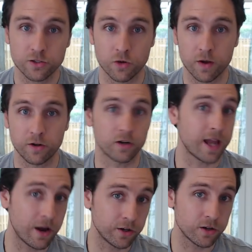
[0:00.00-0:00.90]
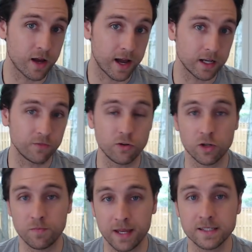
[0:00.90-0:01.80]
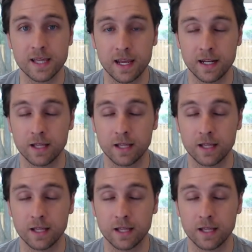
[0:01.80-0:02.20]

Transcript: So whether you're counting or not, if you can maintain